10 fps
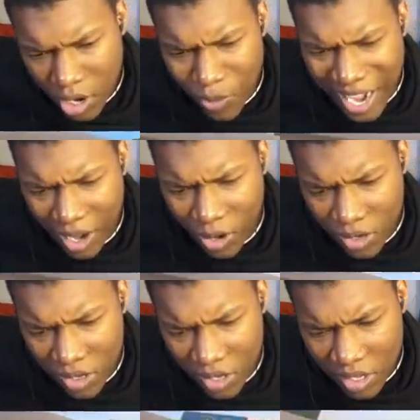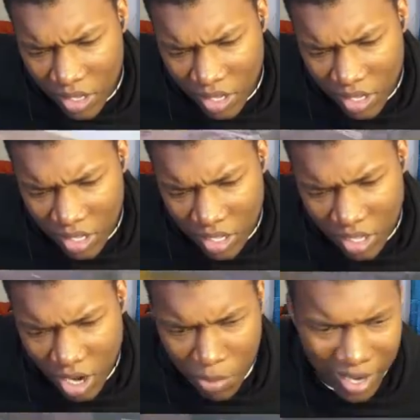Oh wow.
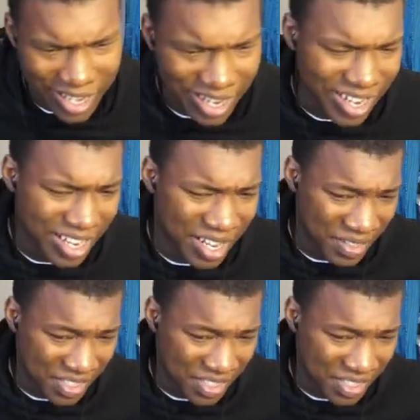Oh my god.